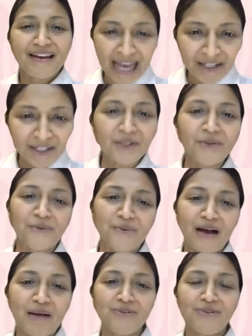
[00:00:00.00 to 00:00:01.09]
Thank you,
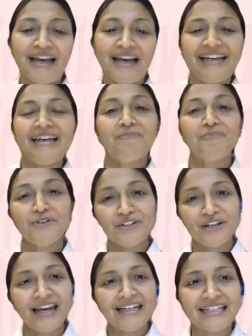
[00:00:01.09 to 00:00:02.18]
Abdullahi.
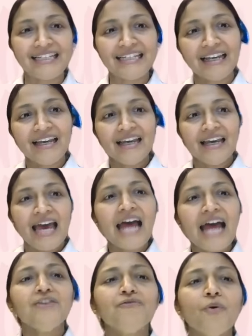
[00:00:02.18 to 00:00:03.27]
Appreciate it.
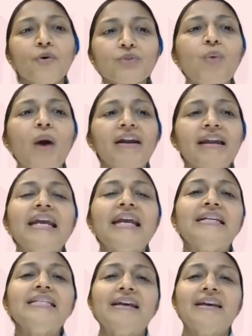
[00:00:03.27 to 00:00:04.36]
And the fourth one
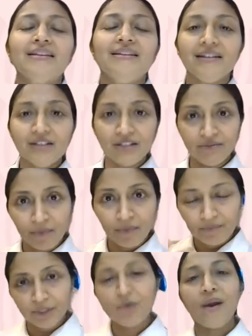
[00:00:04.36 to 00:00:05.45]
is
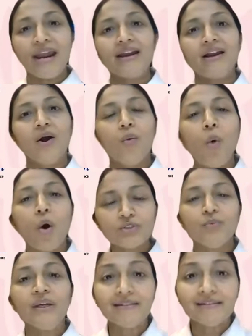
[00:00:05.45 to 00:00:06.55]
doing what
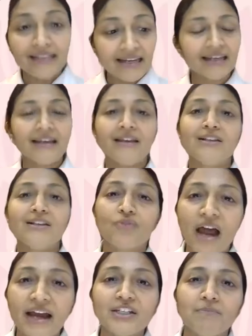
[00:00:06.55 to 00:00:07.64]
we think is
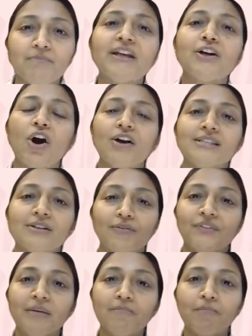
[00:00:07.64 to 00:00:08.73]
right because of
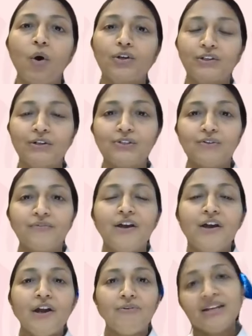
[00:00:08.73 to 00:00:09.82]
the importance of
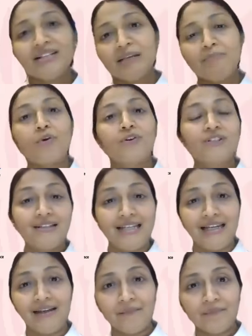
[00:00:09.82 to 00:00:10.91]

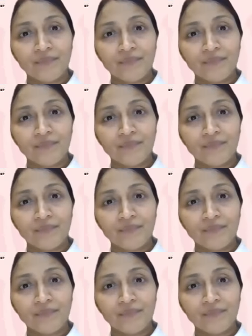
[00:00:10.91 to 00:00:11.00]
reciprocity.